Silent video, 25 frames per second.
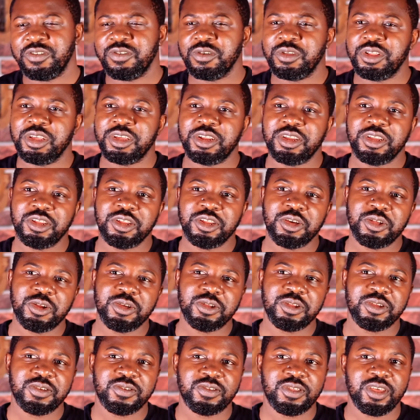so they did not
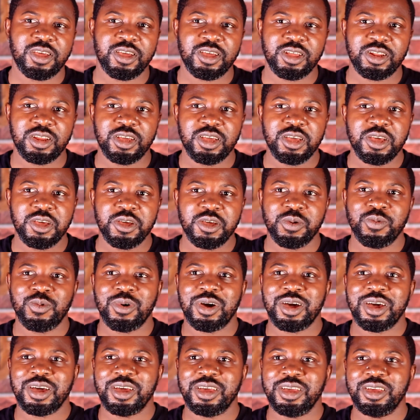understand
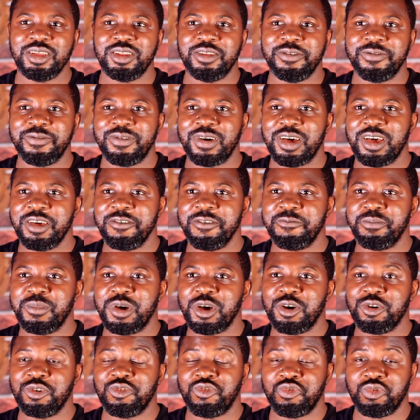why the
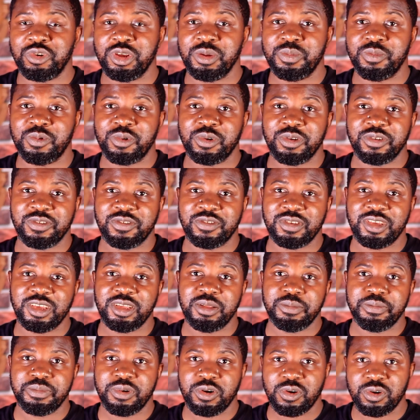5-mile trip was
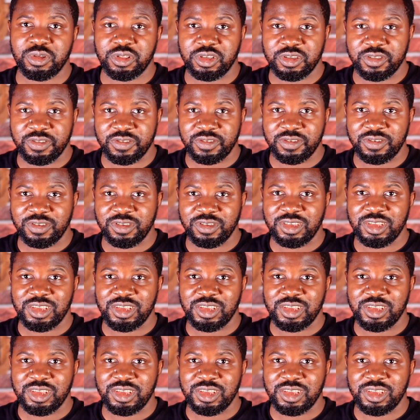important.